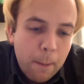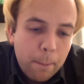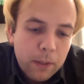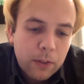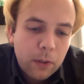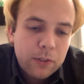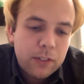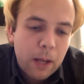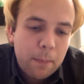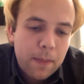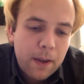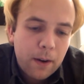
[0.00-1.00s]
But don't
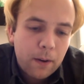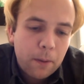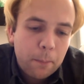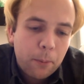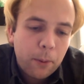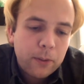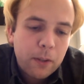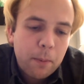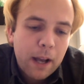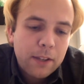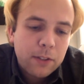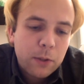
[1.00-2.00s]
stop there. Pour
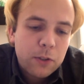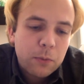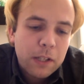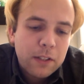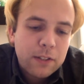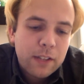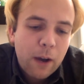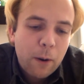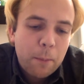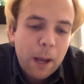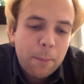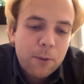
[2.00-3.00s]
Tabasco sweet and sour
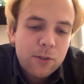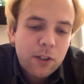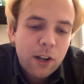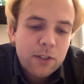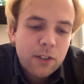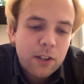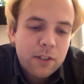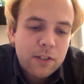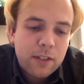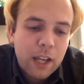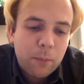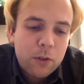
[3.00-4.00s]
pepper sauce on
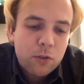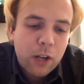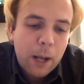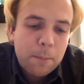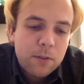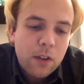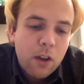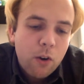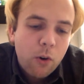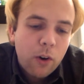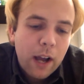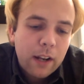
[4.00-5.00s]
sandwich wraps,
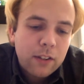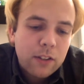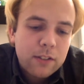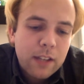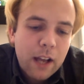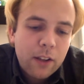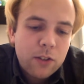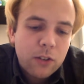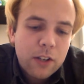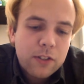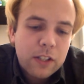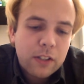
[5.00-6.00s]
or add it to salad
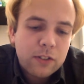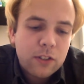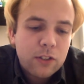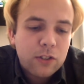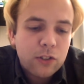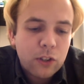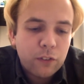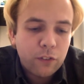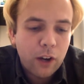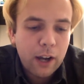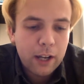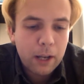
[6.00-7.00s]
dressings, stir
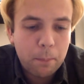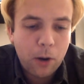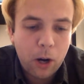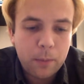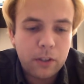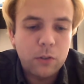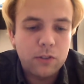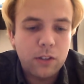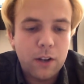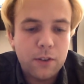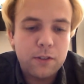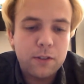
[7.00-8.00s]
fry, barbecue
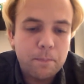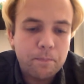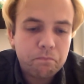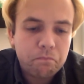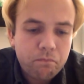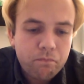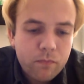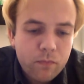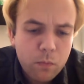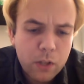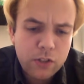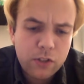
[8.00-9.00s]
sauce.
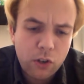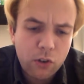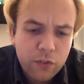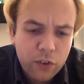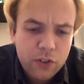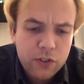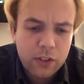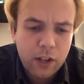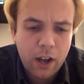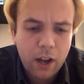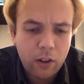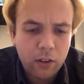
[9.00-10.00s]
It's so
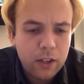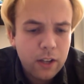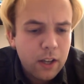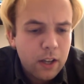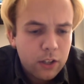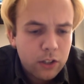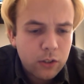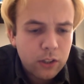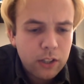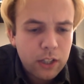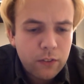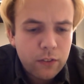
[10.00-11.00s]
versatile, you
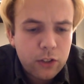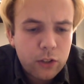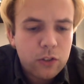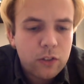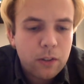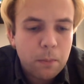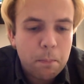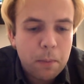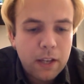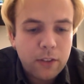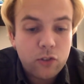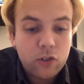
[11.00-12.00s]
can even use it to
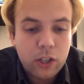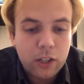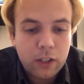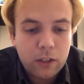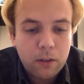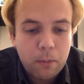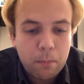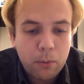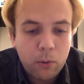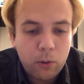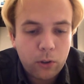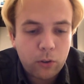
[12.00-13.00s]
baste chicken,
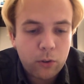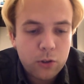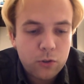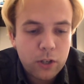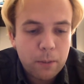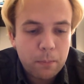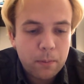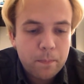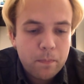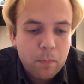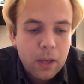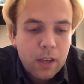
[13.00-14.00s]
pork, or shrimp.
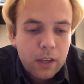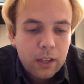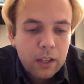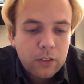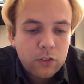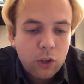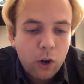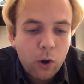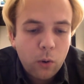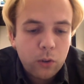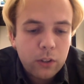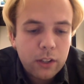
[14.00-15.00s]
It's a
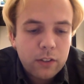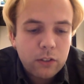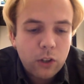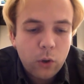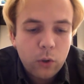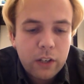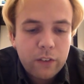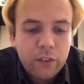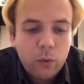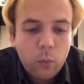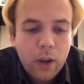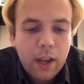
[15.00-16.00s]
totally
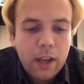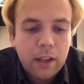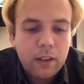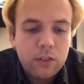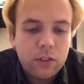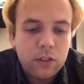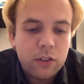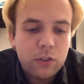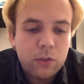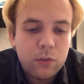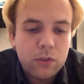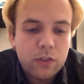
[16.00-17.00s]
different way to
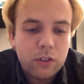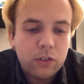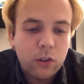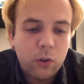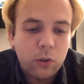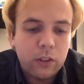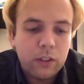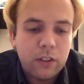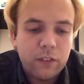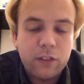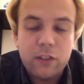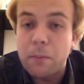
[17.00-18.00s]
use a totally
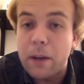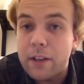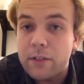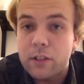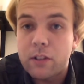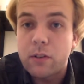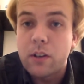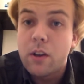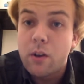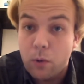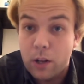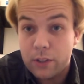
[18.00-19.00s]
different Tabasco. Well,
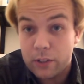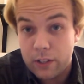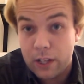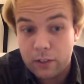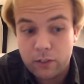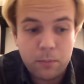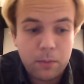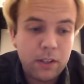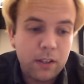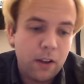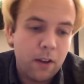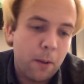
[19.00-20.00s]
that's exciting to me.